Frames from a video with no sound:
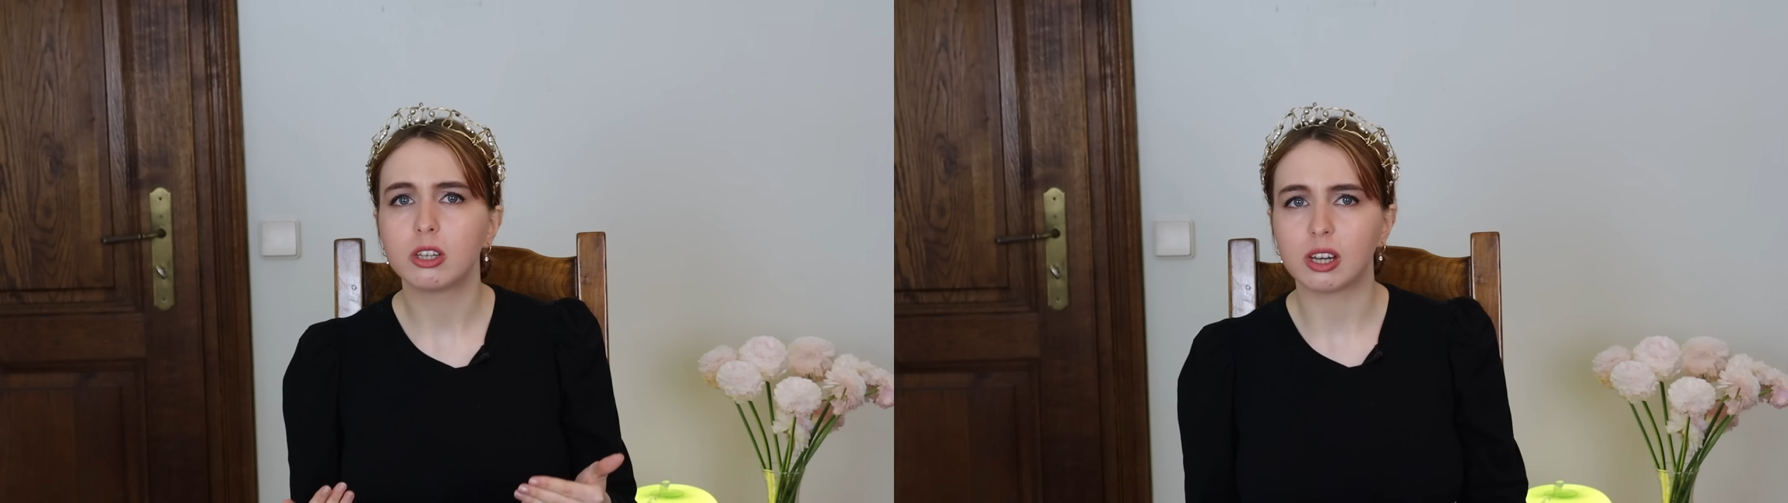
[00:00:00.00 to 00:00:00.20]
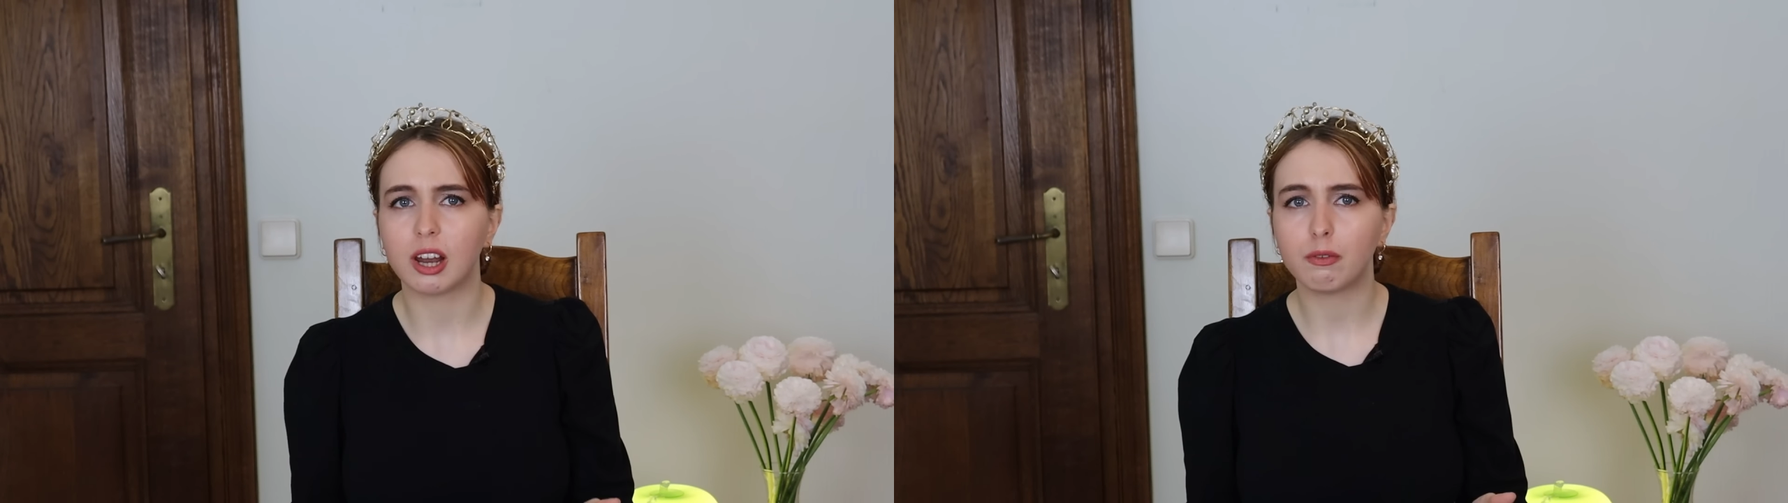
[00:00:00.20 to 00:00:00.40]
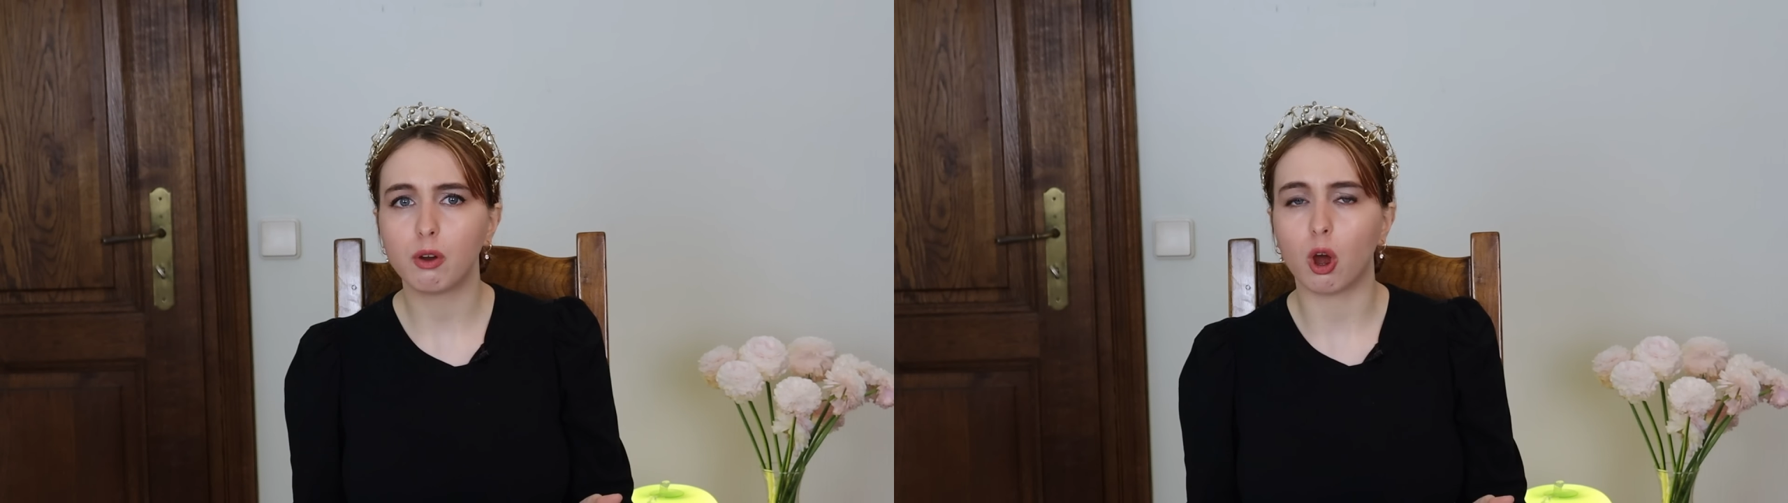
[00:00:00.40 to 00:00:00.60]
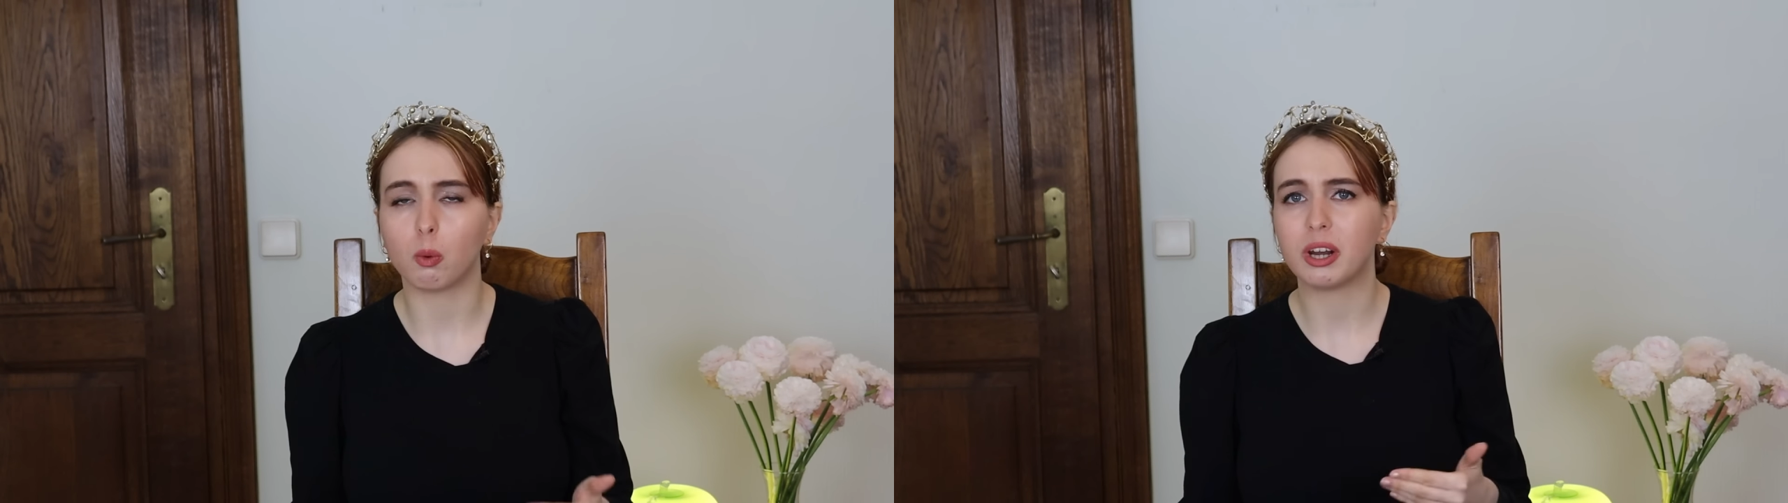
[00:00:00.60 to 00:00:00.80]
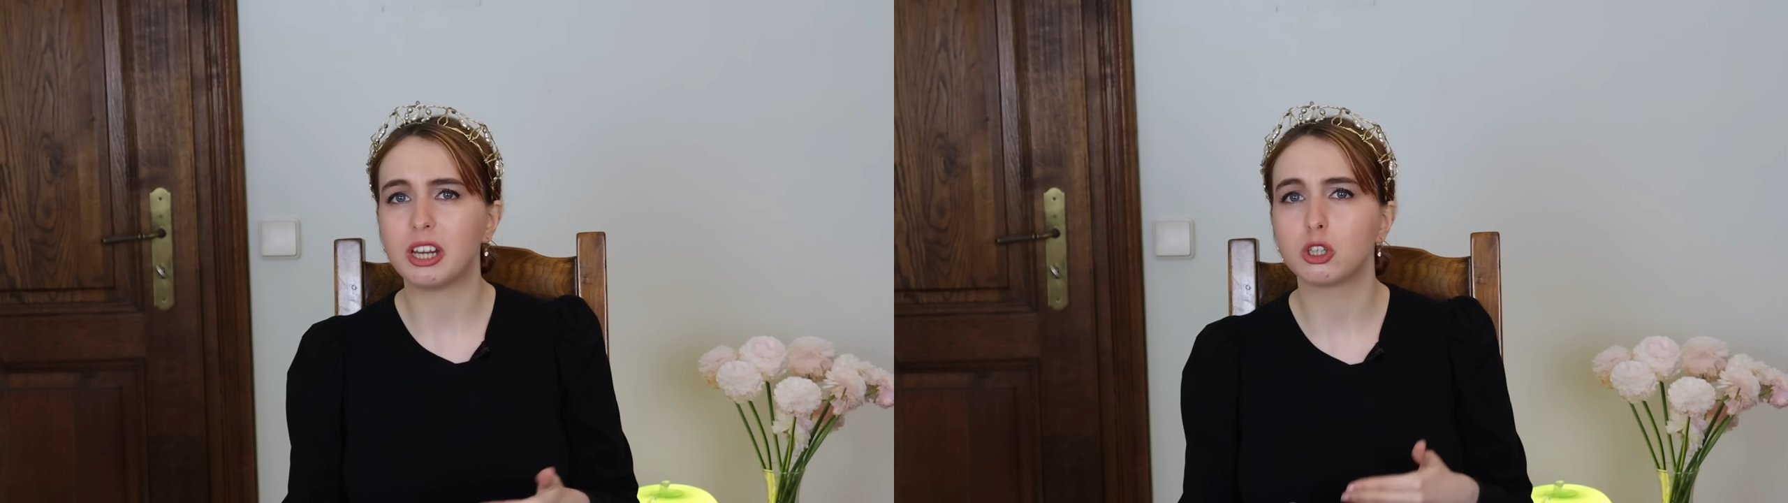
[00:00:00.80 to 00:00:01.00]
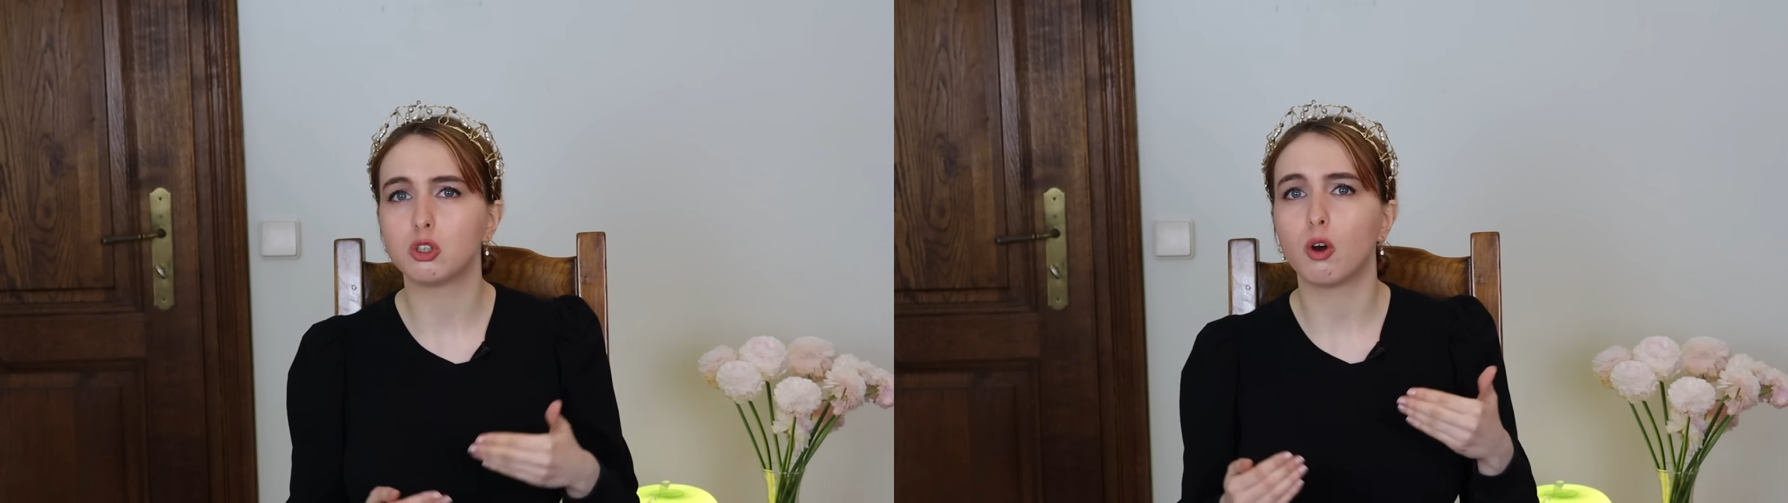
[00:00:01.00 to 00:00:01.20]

to love her when he's